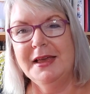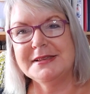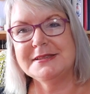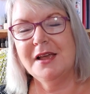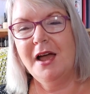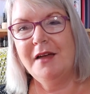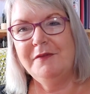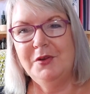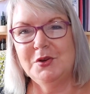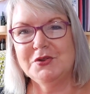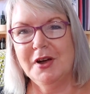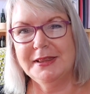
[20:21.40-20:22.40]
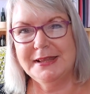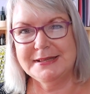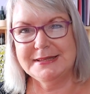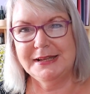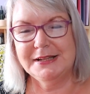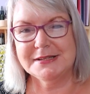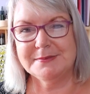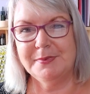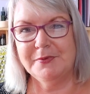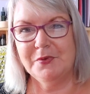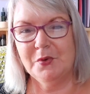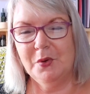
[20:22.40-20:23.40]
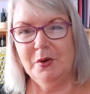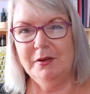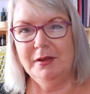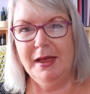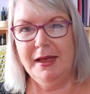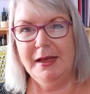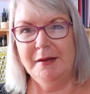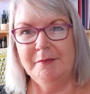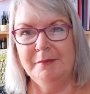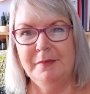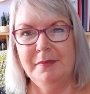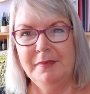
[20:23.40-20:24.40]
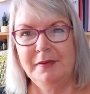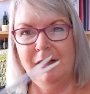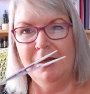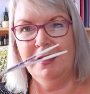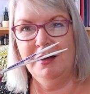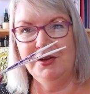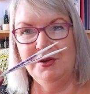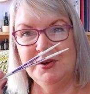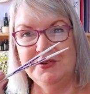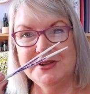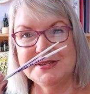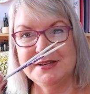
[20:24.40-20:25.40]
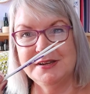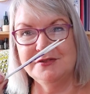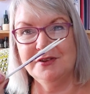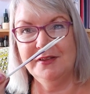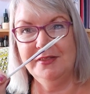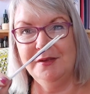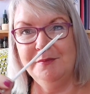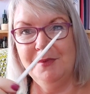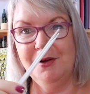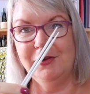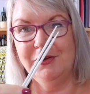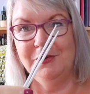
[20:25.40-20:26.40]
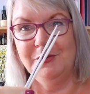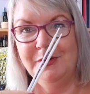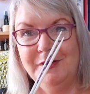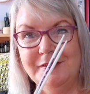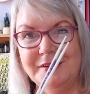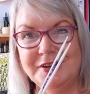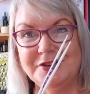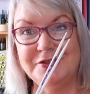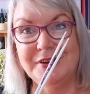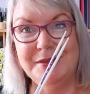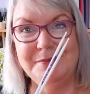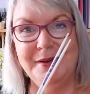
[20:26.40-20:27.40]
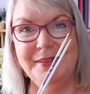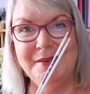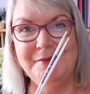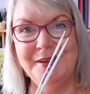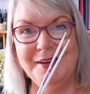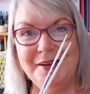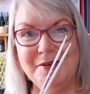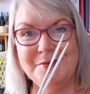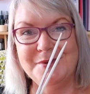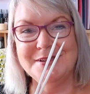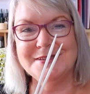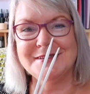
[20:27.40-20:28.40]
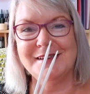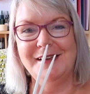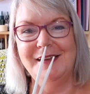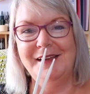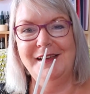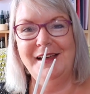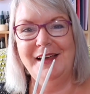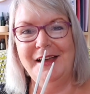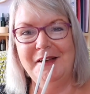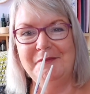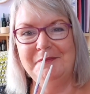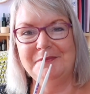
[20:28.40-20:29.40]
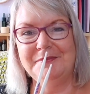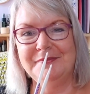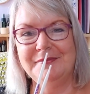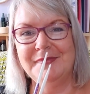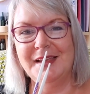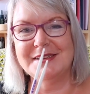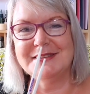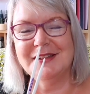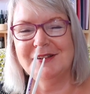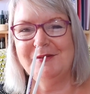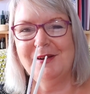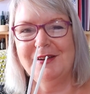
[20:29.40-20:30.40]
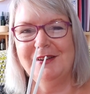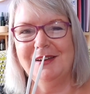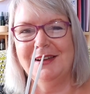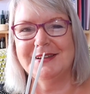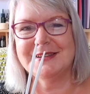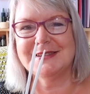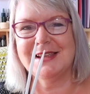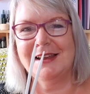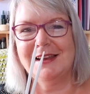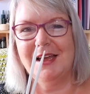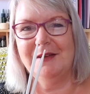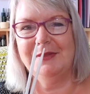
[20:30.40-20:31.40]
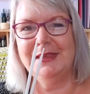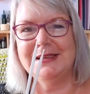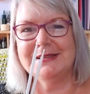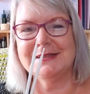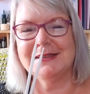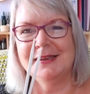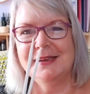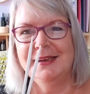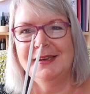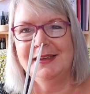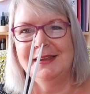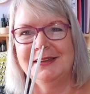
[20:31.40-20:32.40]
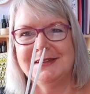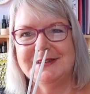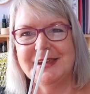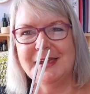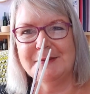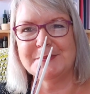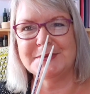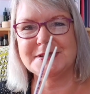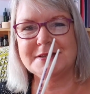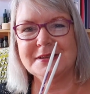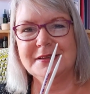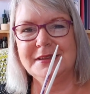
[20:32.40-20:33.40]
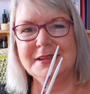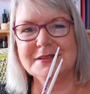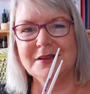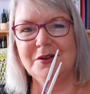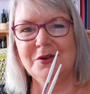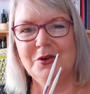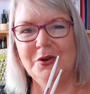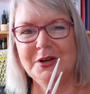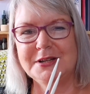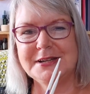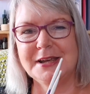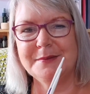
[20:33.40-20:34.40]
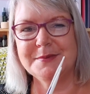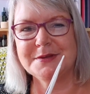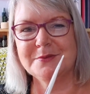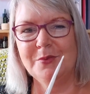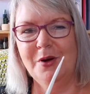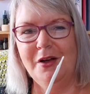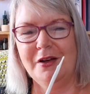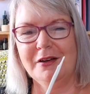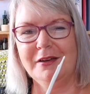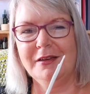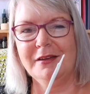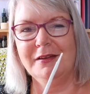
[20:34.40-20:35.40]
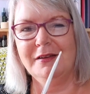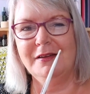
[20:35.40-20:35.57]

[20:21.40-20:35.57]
so have you tried these needles before um are you interested in trying them are you intrigued by them like i was um i still quite don't understand how these tips these kind of hook tips work